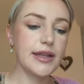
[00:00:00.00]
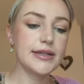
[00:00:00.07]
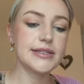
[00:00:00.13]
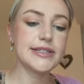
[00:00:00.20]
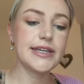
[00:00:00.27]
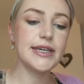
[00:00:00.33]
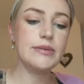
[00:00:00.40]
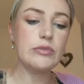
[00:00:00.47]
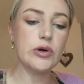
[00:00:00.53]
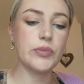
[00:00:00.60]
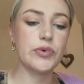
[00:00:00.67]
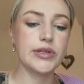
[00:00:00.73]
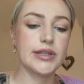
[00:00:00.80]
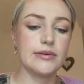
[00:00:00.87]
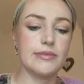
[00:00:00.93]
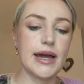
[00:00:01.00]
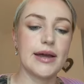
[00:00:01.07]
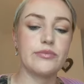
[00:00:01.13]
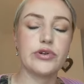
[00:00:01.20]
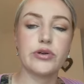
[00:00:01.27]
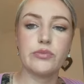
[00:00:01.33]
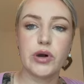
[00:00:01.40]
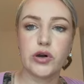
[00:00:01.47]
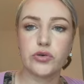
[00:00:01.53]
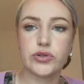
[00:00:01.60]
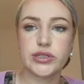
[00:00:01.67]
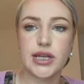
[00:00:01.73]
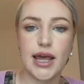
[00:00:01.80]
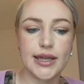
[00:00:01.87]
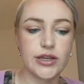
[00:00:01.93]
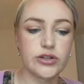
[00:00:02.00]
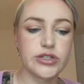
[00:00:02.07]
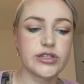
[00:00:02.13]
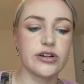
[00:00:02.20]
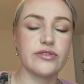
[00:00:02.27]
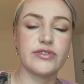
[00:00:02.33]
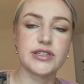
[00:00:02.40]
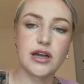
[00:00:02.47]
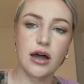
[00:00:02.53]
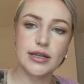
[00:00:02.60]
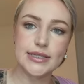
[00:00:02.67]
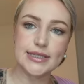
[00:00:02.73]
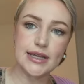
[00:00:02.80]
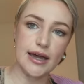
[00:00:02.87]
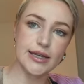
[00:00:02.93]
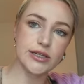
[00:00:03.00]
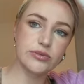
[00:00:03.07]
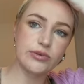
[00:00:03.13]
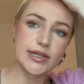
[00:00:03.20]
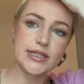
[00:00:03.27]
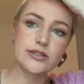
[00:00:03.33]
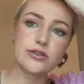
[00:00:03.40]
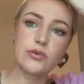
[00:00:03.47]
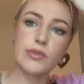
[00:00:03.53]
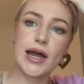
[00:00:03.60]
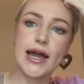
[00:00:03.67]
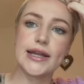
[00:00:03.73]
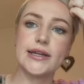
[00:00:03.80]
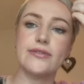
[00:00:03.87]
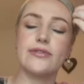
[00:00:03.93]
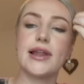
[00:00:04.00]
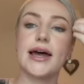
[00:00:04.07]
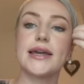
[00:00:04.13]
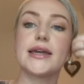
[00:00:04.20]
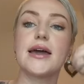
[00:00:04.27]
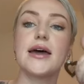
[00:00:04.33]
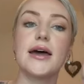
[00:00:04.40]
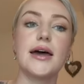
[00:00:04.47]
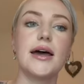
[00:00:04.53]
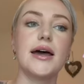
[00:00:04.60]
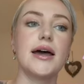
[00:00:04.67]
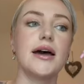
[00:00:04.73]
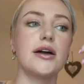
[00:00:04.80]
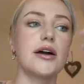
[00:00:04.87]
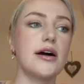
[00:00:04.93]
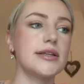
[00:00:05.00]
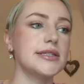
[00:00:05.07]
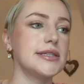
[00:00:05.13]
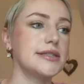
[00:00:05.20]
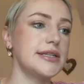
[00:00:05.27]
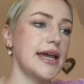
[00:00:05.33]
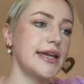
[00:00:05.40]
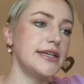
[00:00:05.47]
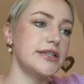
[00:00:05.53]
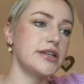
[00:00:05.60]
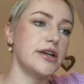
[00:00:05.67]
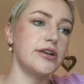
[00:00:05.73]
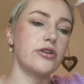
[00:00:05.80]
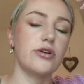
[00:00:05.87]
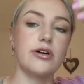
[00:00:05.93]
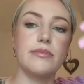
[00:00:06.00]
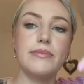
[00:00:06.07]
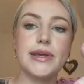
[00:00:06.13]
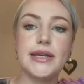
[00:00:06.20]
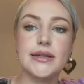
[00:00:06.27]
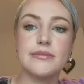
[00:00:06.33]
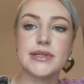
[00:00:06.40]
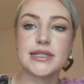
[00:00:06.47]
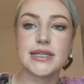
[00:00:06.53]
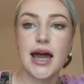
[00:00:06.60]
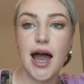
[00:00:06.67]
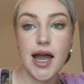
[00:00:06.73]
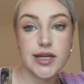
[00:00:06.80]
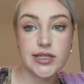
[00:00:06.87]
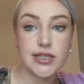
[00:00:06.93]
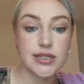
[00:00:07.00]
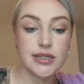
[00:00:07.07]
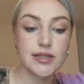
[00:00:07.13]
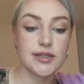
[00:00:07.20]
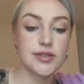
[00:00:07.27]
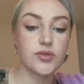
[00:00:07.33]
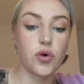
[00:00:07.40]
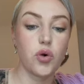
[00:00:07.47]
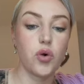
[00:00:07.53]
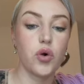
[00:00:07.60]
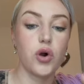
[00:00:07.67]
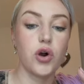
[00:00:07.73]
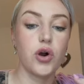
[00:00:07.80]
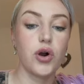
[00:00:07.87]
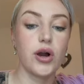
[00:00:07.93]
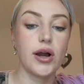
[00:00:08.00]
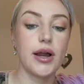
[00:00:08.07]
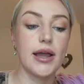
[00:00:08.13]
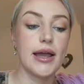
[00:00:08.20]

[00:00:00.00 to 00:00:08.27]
team up with them and promote like your service on site with some kind of like consultation or mini massages. Or